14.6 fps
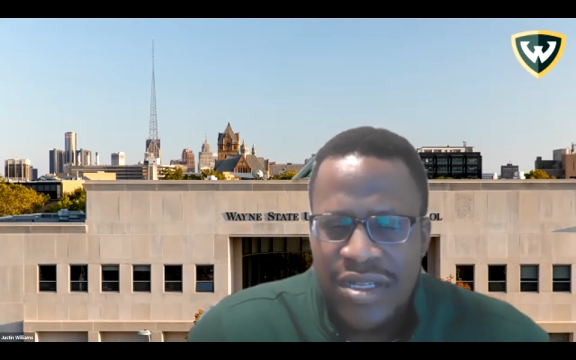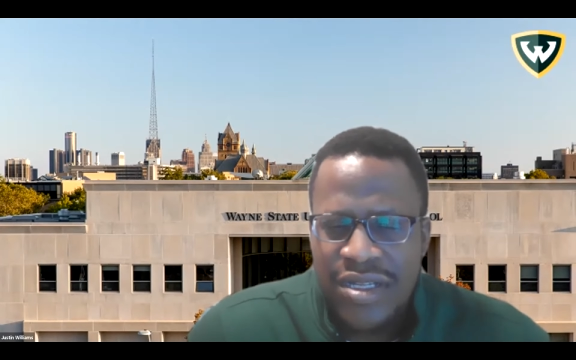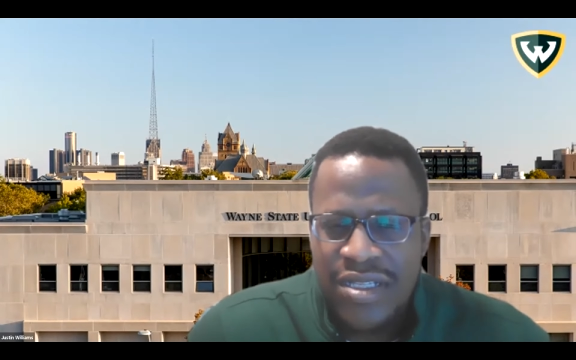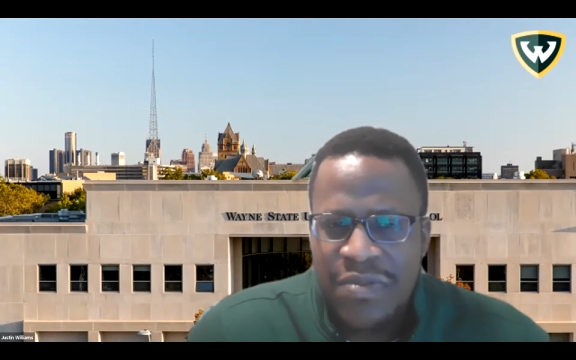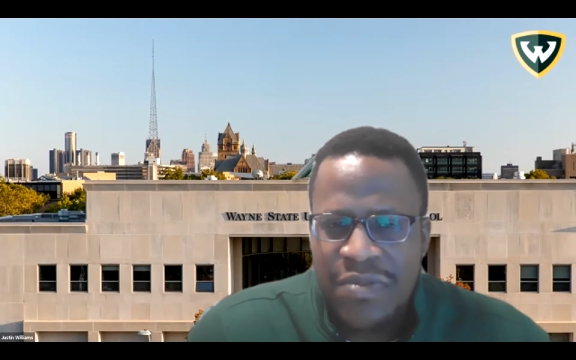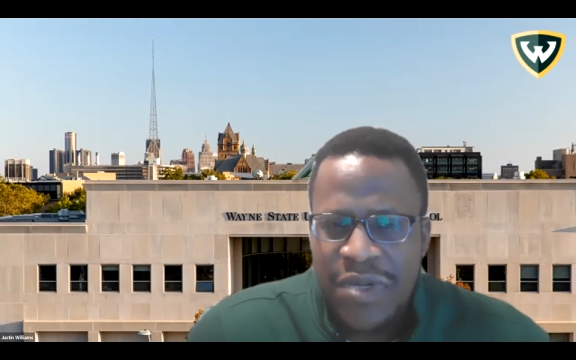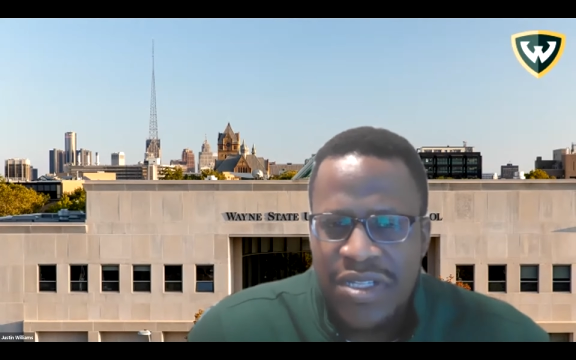
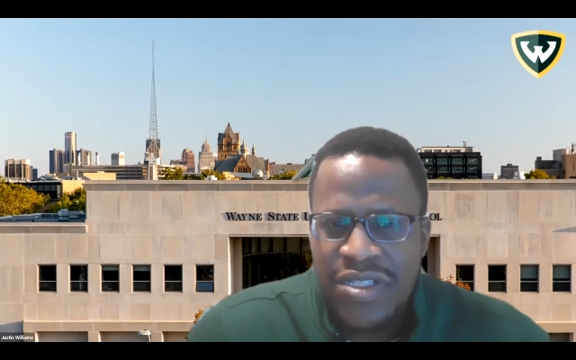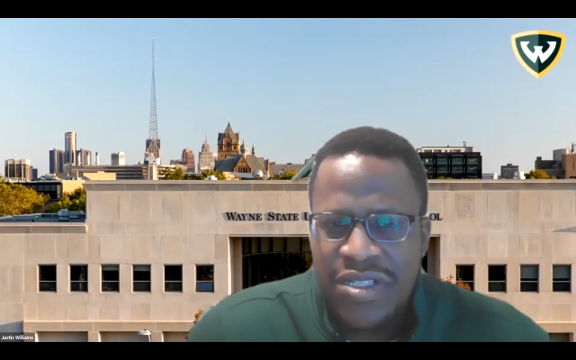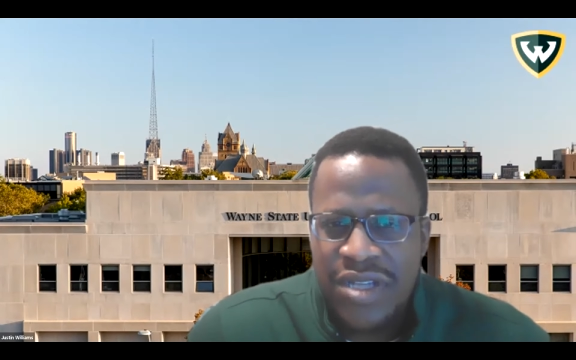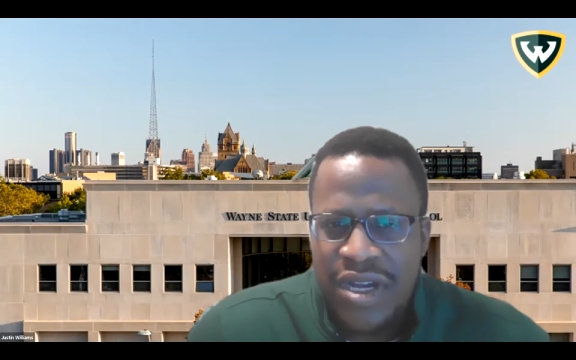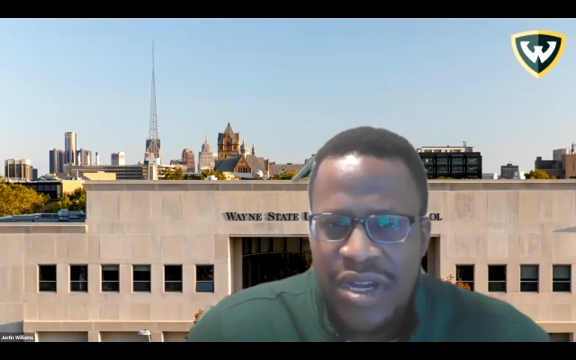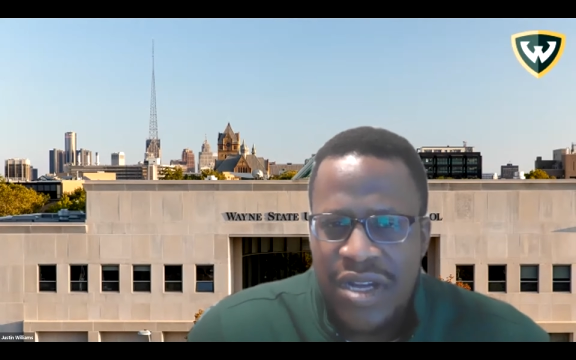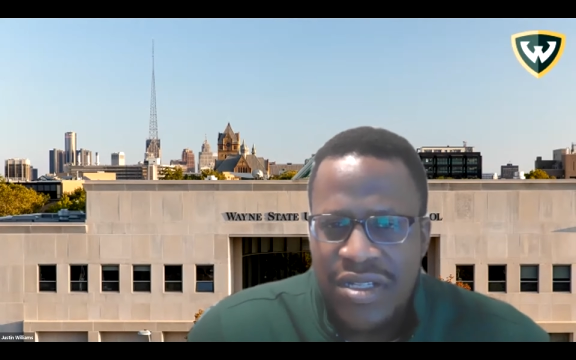expunged
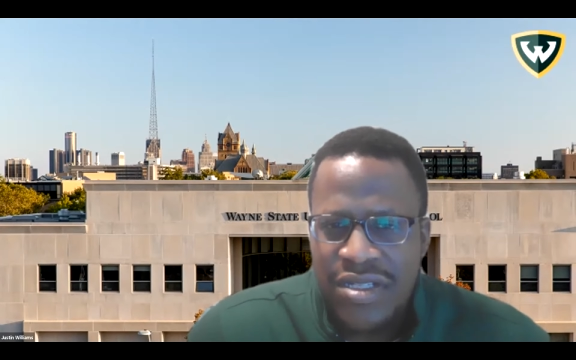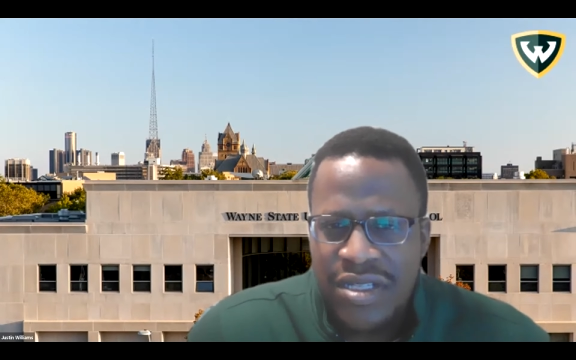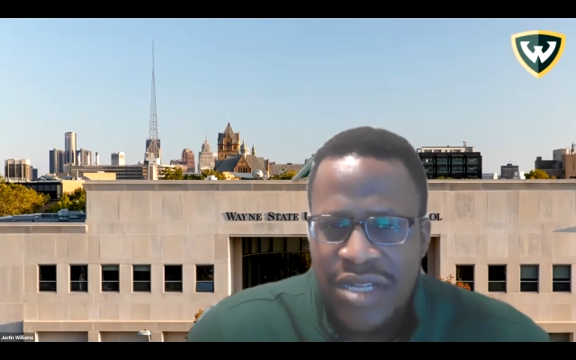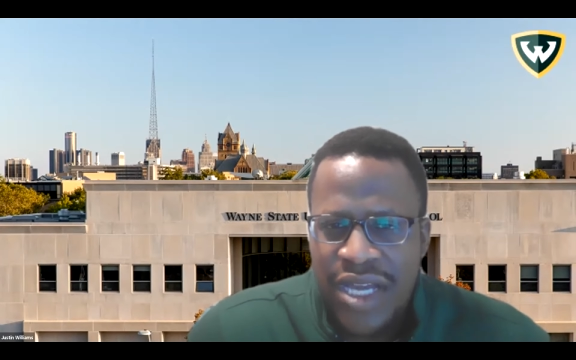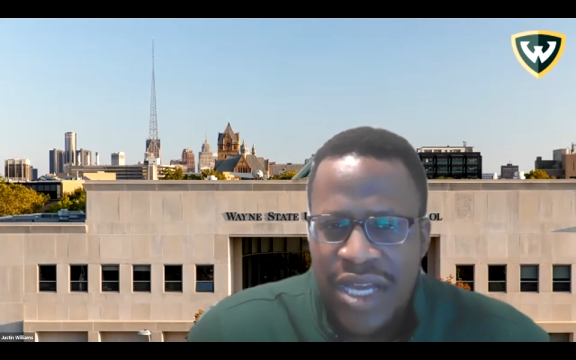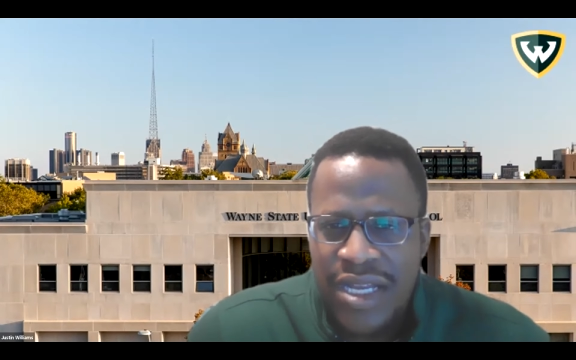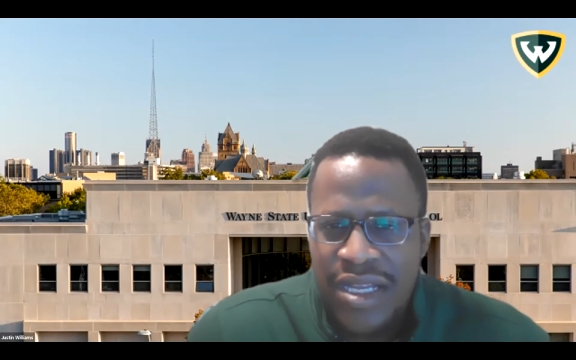charges do
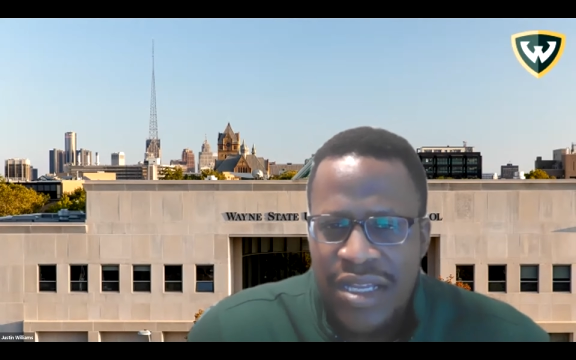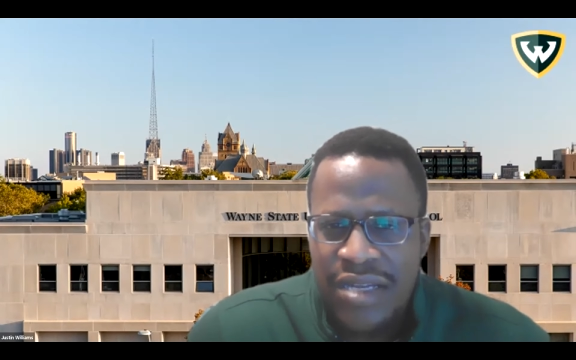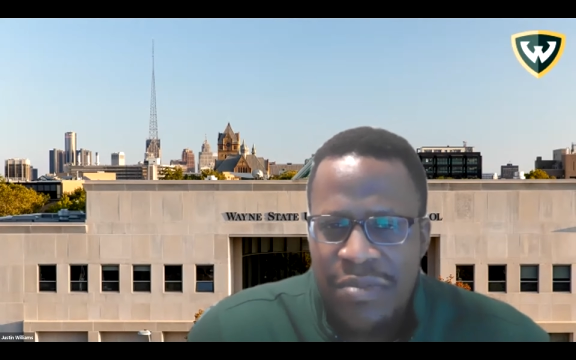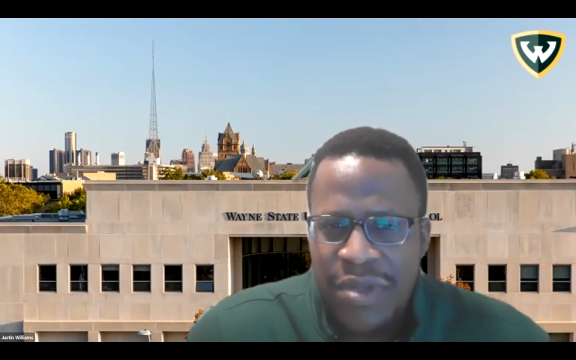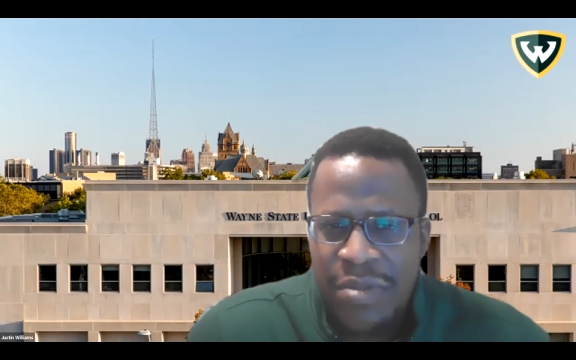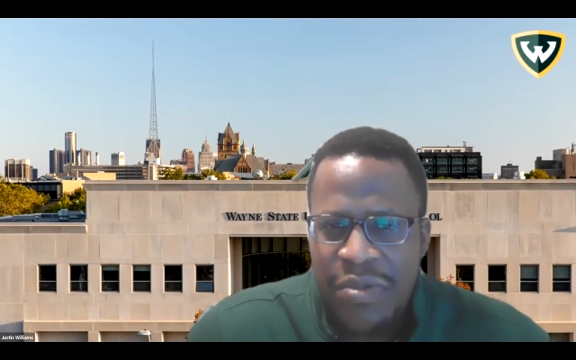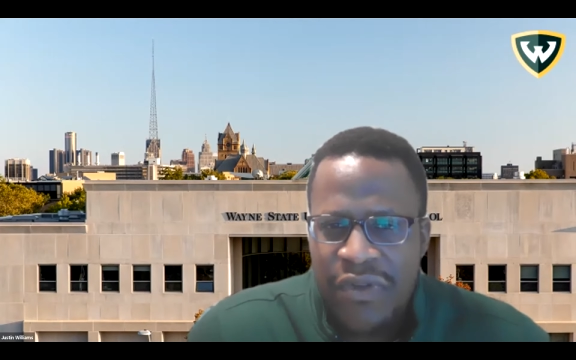not need to
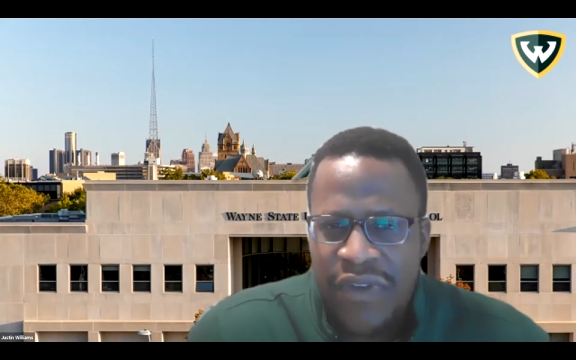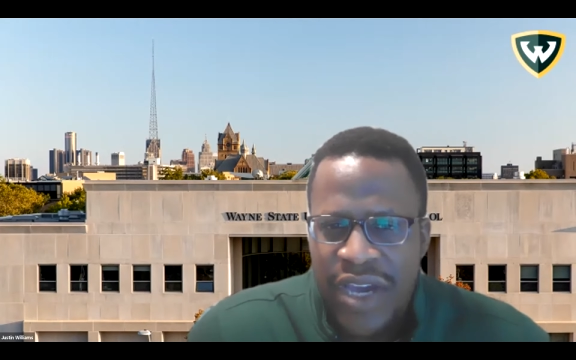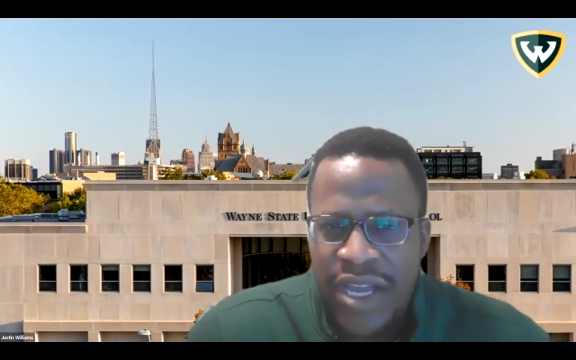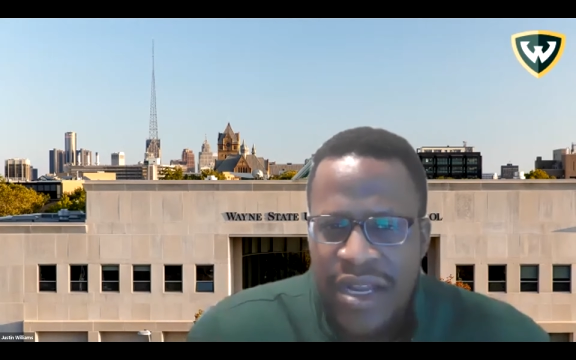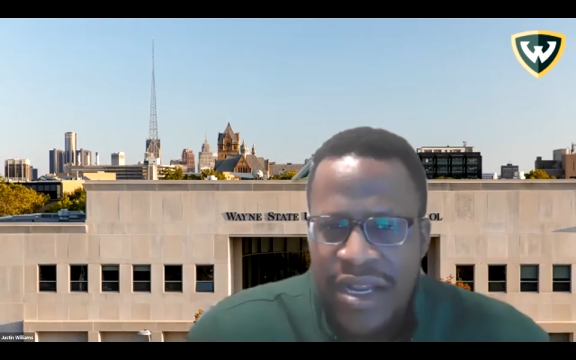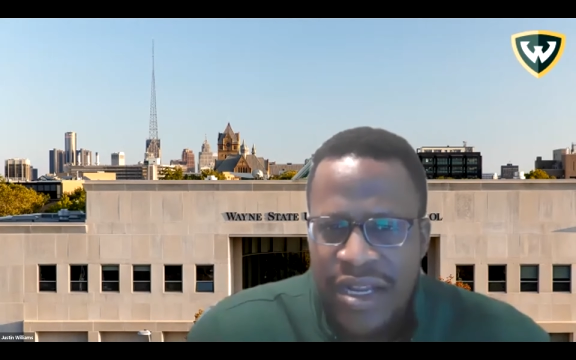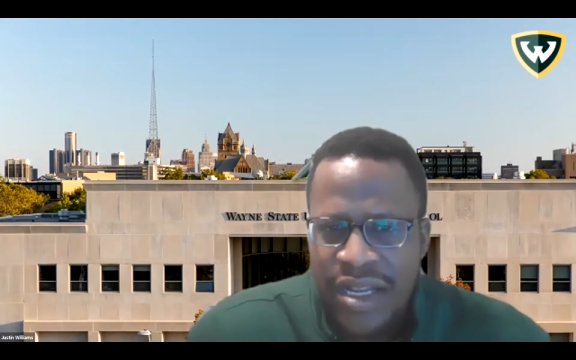be
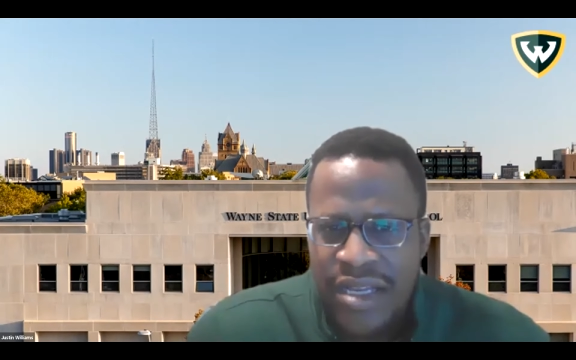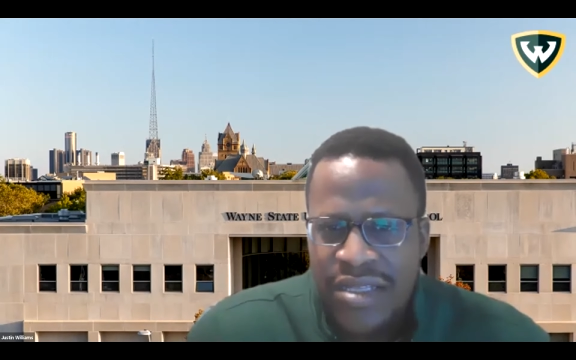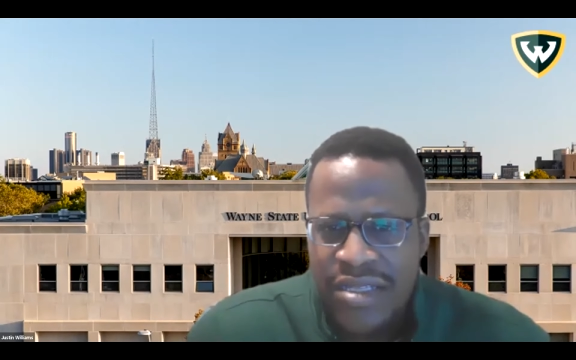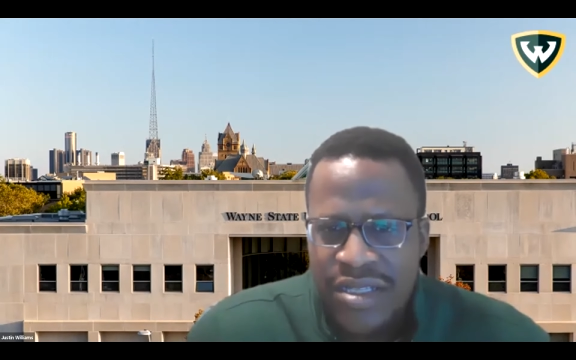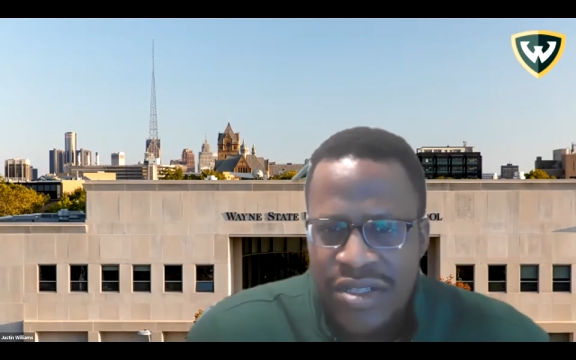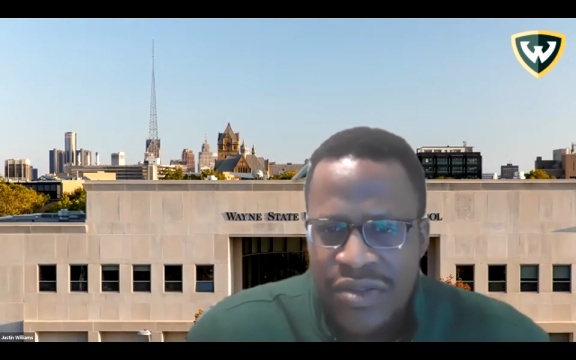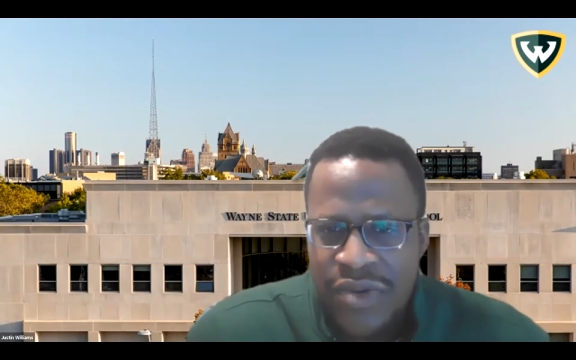provided in any
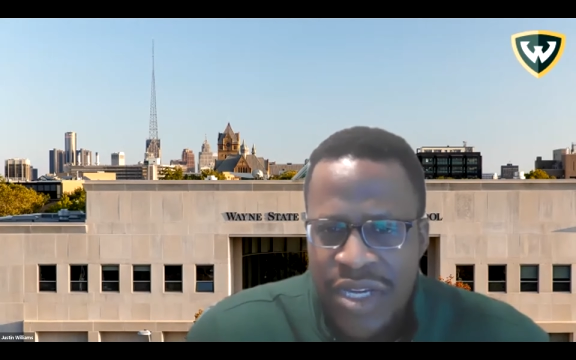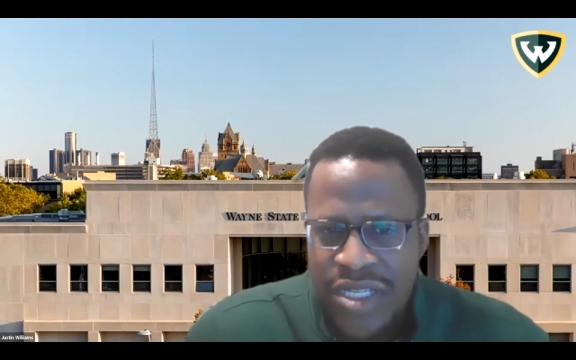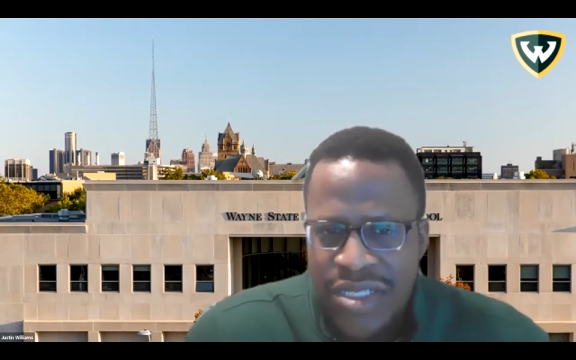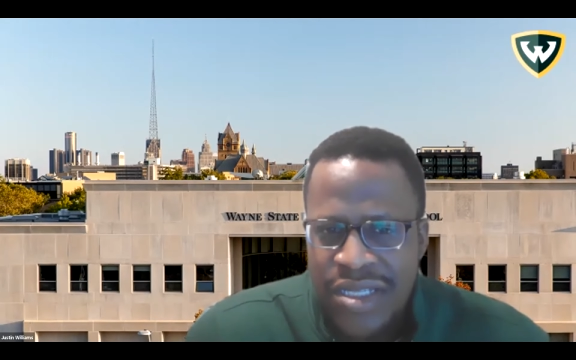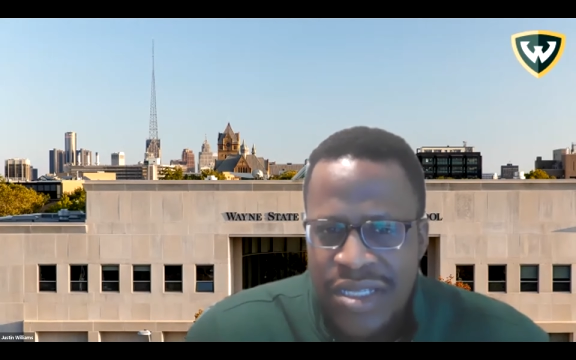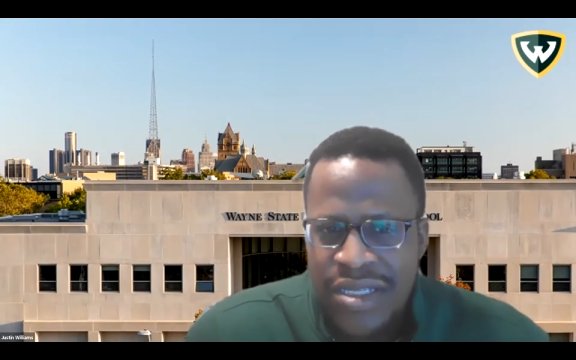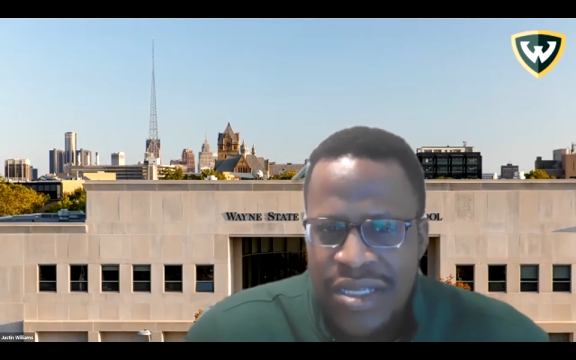
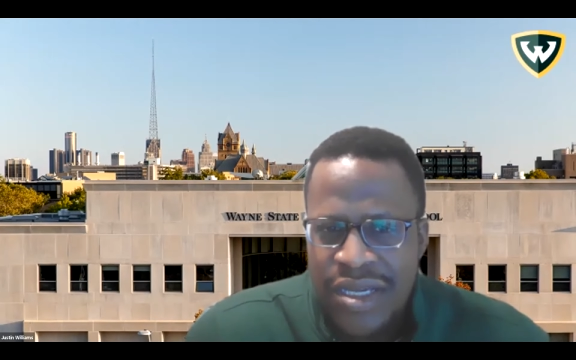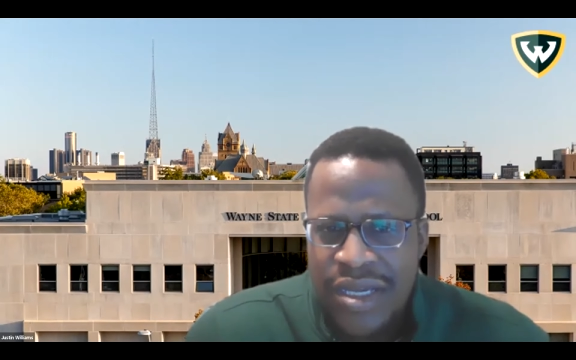situation.